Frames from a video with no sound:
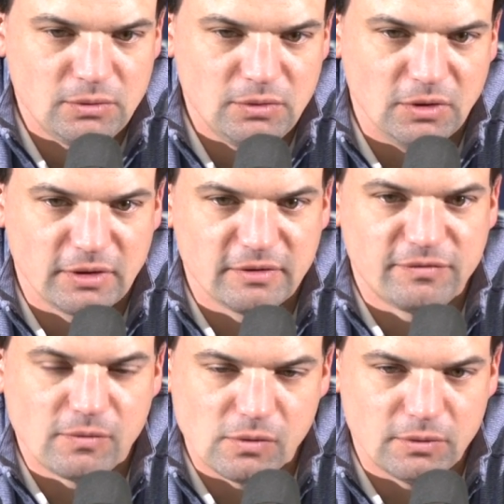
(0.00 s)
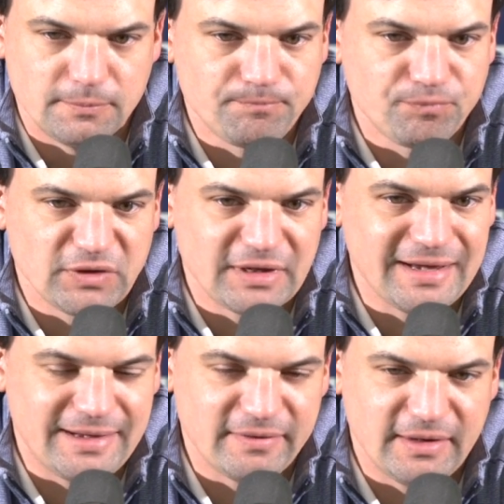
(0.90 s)
You're looking for a
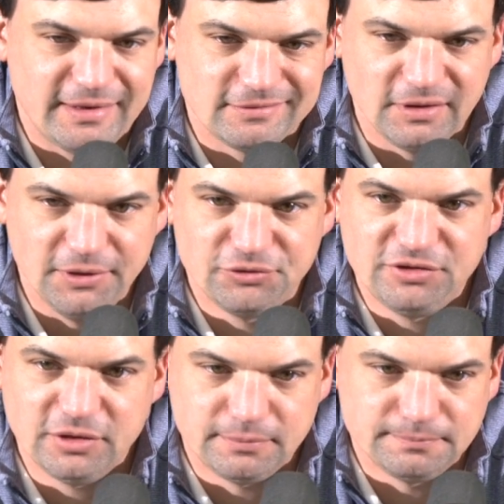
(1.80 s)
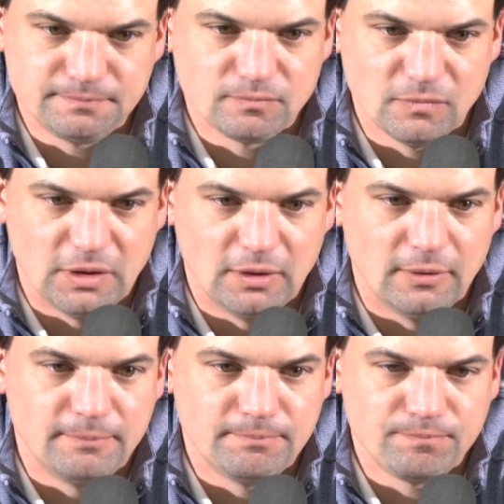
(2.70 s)
guy that has leadership
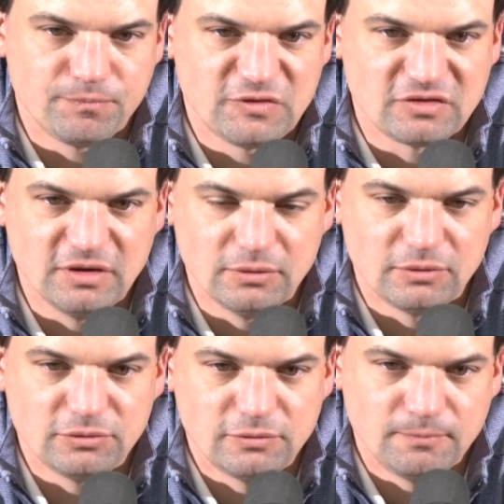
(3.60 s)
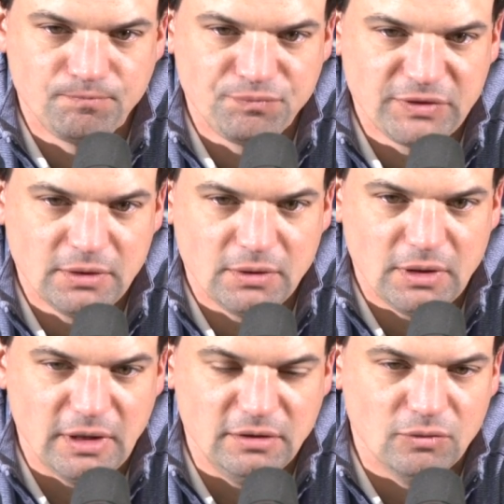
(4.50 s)
skills,
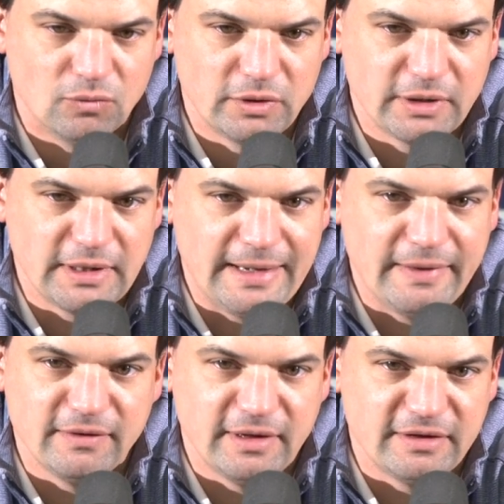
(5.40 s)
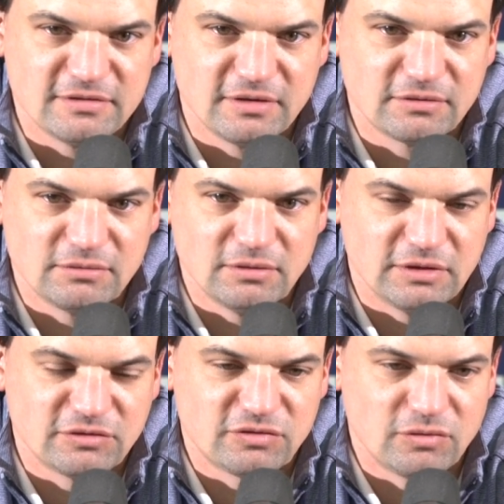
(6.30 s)
and you want a guy that has an
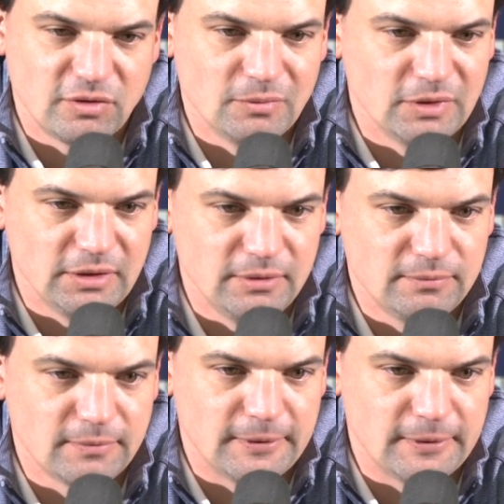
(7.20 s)
extremely